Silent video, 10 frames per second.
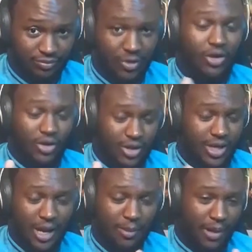No, go on.
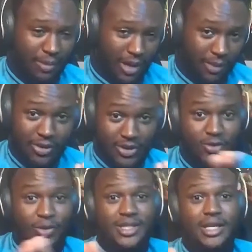Yeah, I boxed
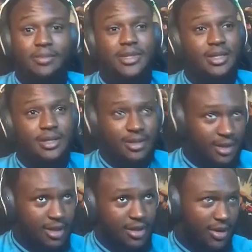for West Ham since
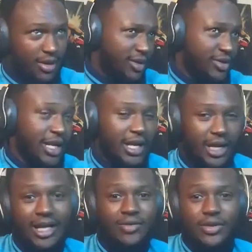I was like
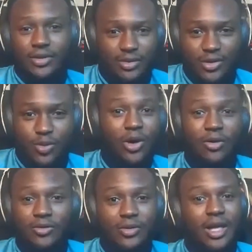11,
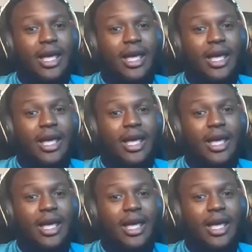12.